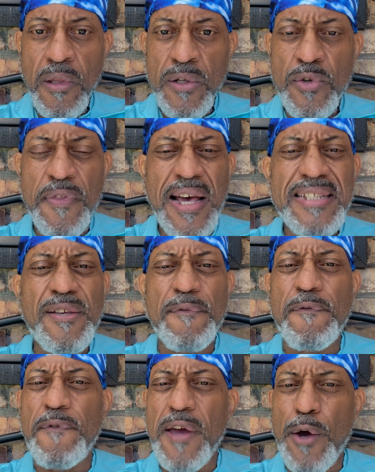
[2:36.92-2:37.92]
So that's a
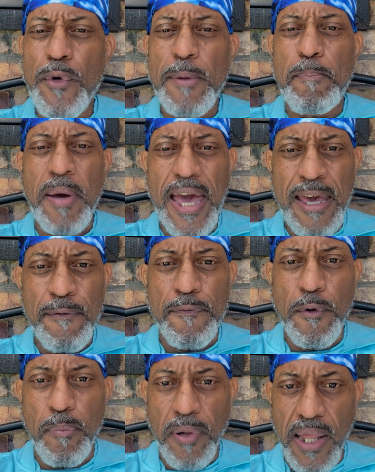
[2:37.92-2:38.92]
very
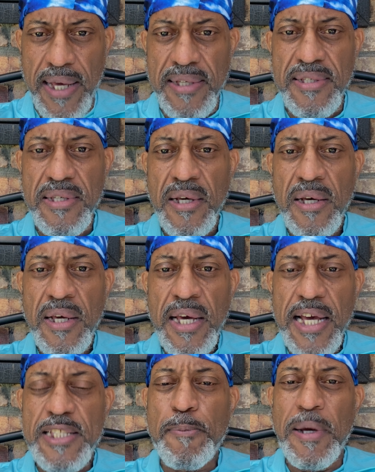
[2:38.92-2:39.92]
painful place,
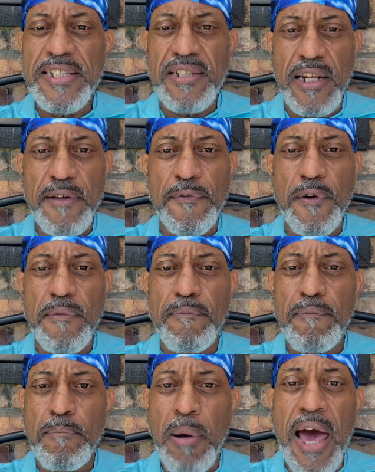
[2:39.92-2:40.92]
especially for
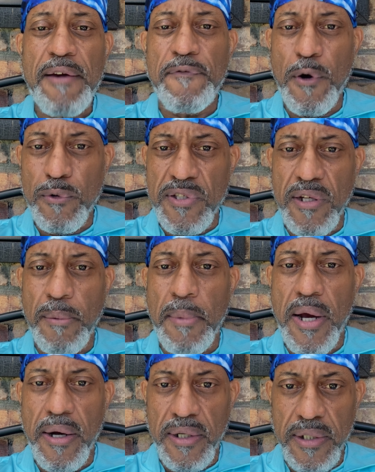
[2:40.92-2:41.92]
black folks in
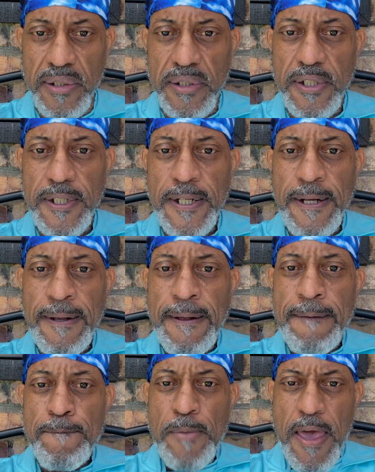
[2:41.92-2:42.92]
America.
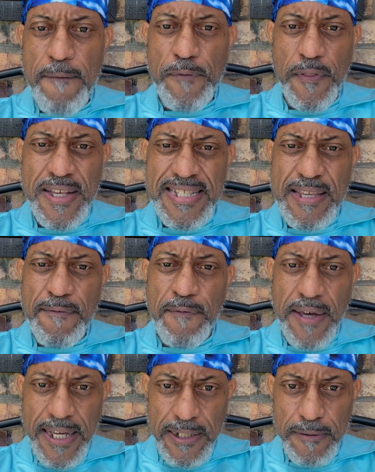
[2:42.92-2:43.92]
And for this
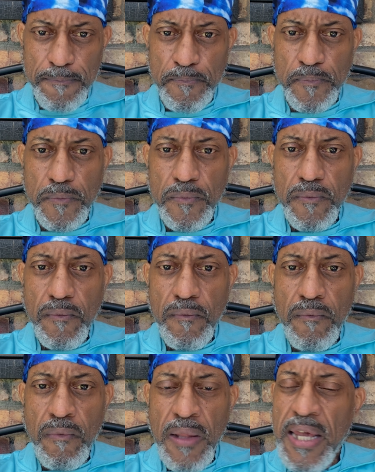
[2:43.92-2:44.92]
event,
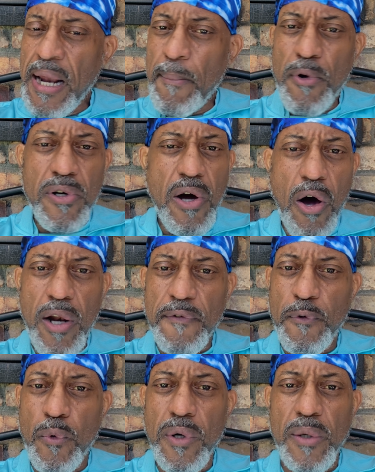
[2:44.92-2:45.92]
and I'm gonna call it
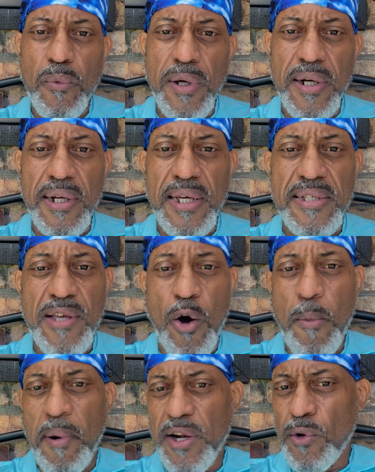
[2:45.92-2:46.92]
for what it is. I
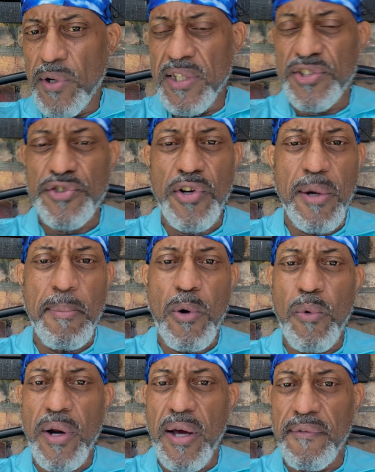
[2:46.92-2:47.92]
hope I don't get struck, but
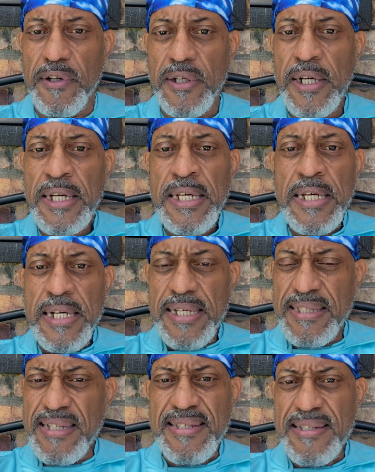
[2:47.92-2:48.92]
whatever,
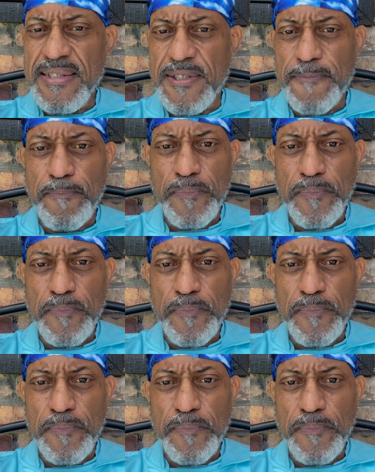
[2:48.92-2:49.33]
because this is